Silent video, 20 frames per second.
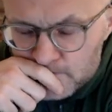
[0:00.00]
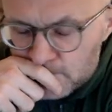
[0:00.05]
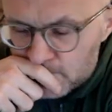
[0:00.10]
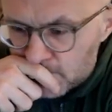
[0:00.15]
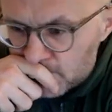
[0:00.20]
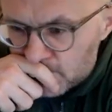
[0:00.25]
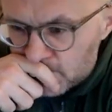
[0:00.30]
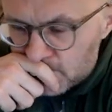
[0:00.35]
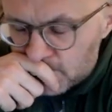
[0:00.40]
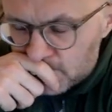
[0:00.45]

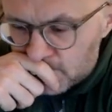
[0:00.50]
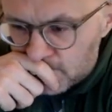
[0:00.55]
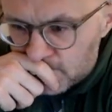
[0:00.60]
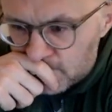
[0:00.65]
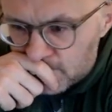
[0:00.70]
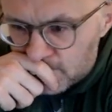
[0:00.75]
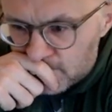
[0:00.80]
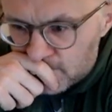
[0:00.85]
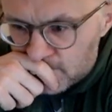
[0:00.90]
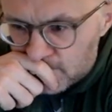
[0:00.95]

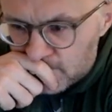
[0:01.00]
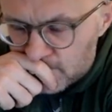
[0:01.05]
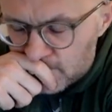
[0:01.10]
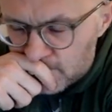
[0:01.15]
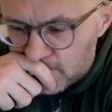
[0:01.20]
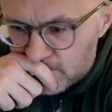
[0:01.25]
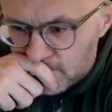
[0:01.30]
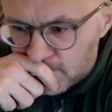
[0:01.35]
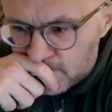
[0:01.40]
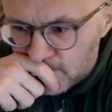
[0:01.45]

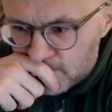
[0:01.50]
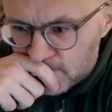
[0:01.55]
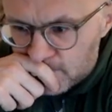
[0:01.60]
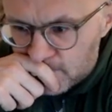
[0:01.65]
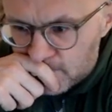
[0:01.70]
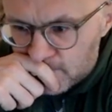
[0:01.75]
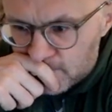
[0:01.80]
[no speech]